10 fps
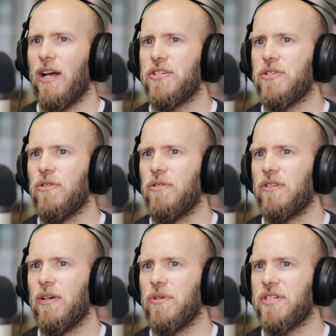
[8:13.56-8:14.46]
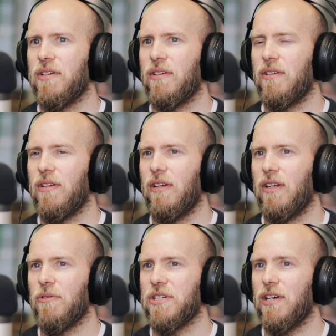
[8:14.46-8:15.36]
mean, I saw there was a
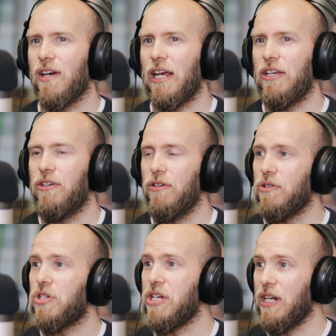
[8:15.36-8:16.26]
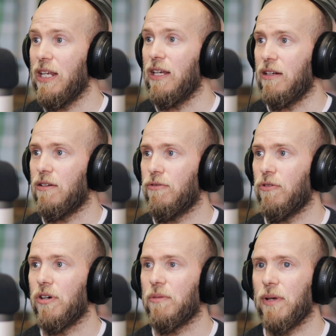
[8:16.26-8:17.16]
there was a huge need
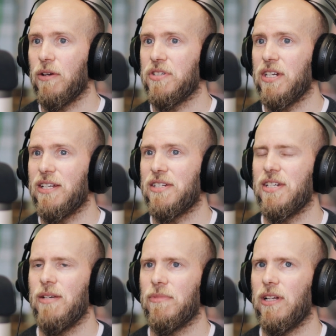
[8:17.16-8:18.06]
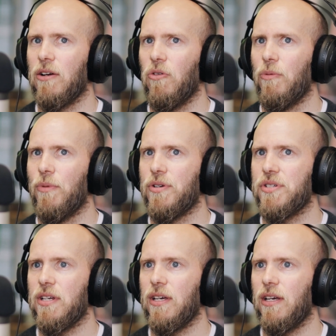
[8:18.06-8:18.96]
for it because it seemed like
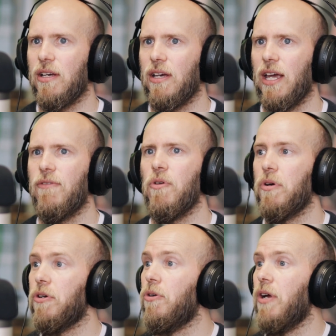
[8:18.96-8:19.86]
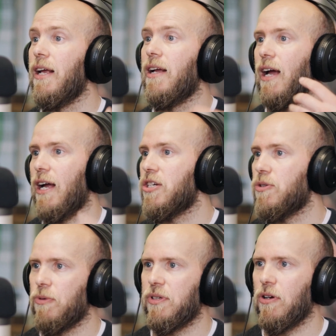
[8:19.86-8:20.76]
almost everyone who
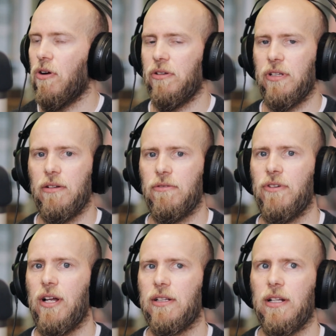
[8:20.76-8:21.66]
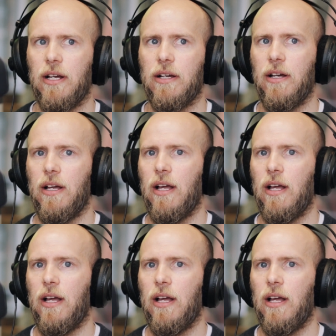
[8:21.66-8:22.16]
engaged with the content felt like